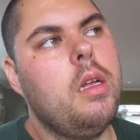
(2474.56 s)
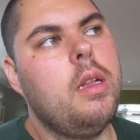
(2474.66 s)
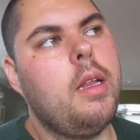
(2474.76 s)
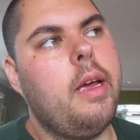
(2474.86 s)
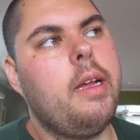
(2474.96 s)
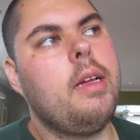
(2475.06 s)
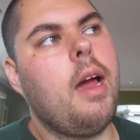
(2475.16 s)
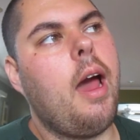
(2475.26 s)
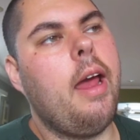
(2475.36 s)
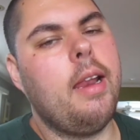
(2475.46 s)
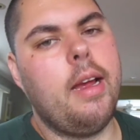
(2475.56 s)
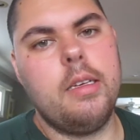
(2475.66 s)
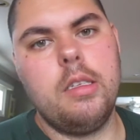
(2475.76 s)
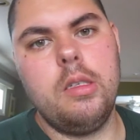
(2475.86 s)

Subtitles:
Like, I like to